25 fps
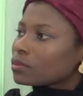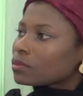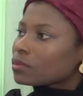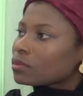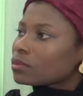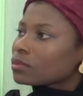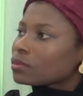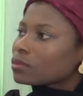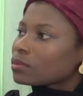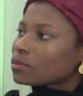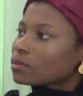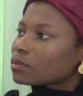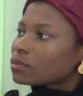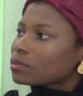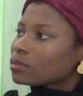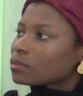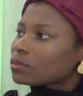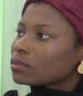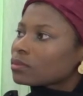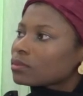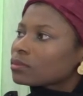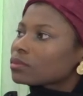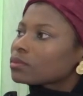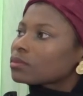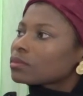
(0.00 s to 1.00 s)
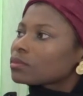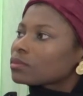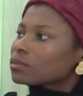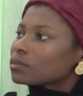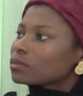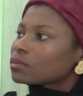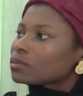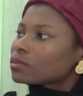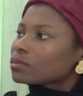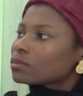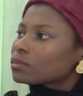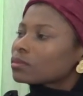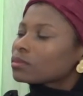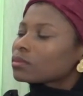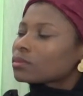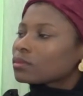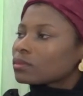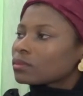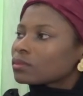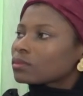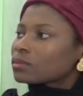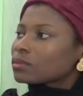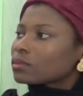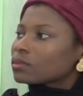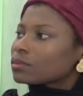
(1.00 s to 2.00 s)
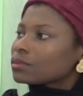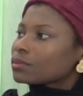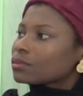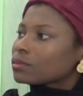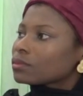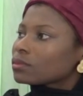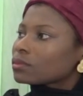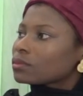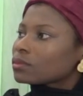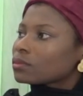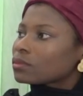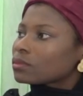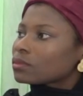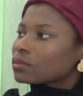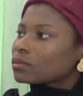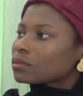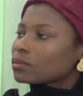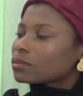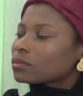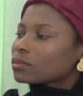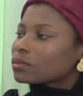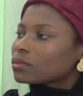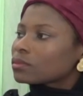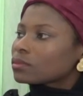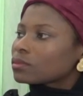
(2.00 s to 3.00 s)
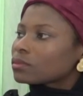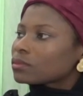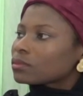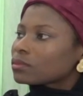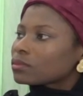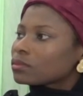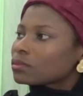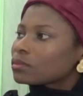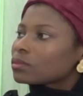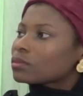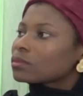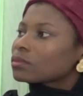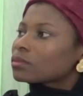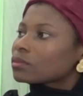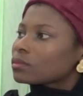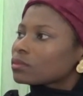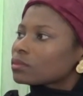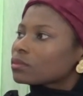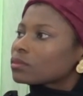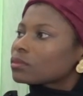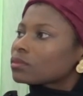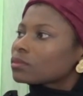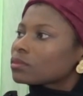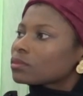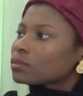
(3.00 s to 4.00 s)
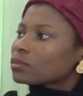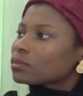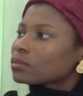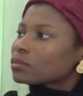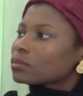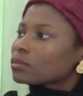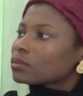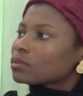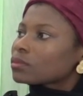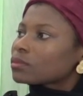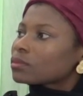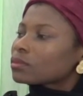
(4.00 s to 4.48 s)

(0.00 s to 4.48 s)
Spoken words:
This person isn't speaking.